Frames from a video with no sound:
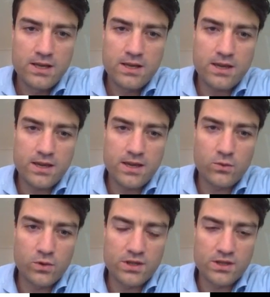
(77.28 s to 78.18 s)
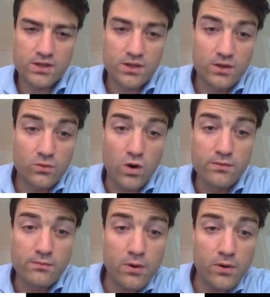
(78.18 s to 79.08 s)
which is
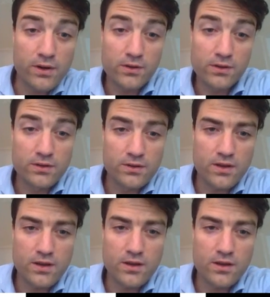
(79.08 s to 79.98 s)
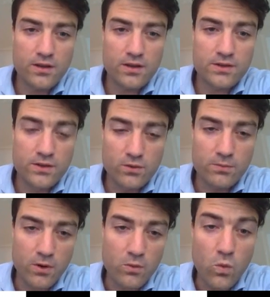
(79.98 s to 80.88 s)

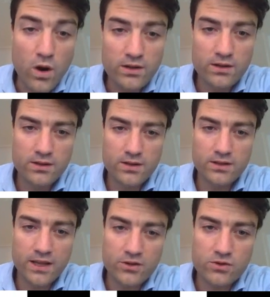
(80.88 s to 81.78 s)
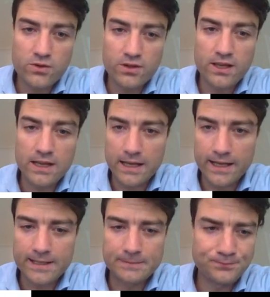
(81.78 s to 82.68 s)
0.1 Danish kroner per
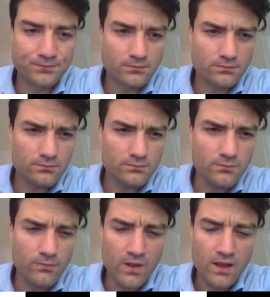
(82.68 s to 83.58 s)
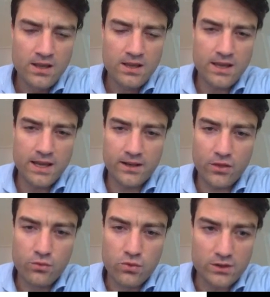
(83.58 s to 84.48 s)
click. And
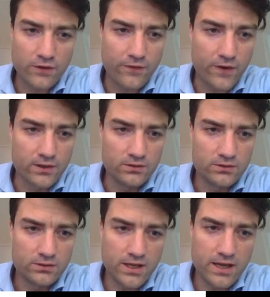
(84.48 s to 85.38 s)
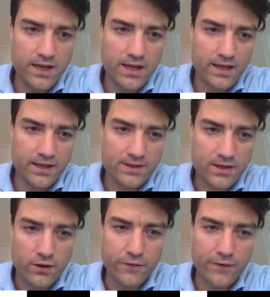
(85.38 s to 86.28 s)
throughout the funnel, it's
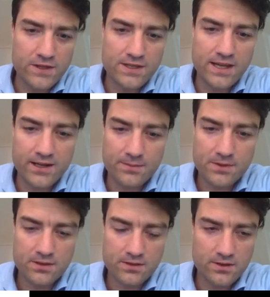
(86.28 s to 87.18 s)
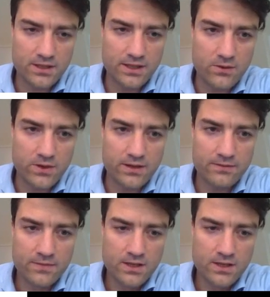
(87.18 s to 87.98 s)
150 signups down here,